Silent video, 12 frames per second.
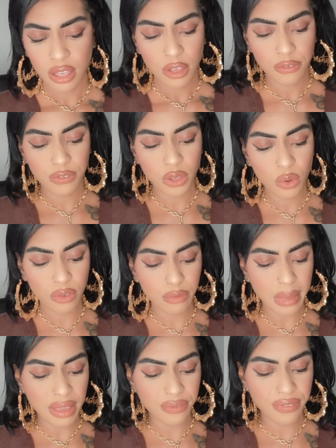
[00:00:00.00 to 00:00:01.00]
a few of
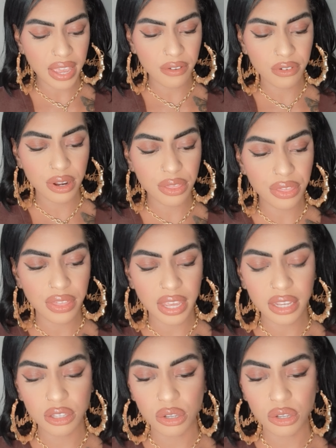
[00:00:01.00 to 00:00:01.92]
my favorite things.